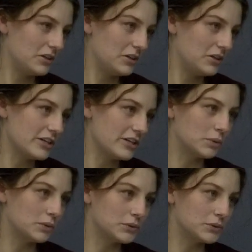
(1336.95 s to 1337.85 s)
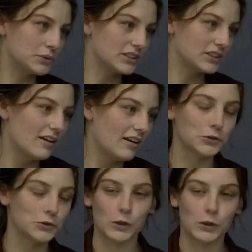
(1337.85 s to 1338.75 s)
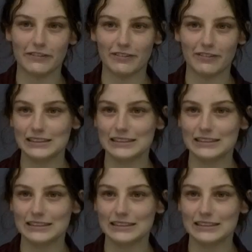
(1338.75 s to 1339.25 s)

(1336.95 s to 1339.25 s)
vegetables, all sorts of things.